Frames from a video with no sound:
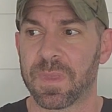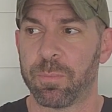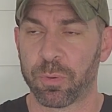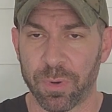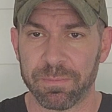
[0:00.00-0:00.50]

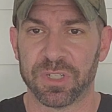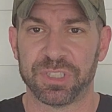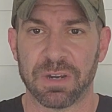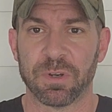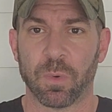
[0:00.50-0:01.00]
pretty much
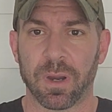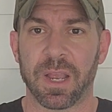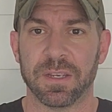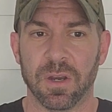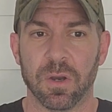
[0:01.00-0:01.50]
everywhere
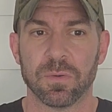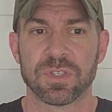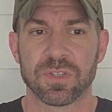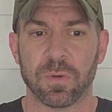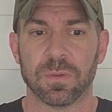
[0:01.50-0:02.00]
I go,
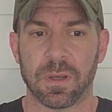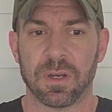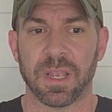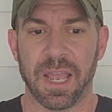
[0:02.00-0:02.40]
so long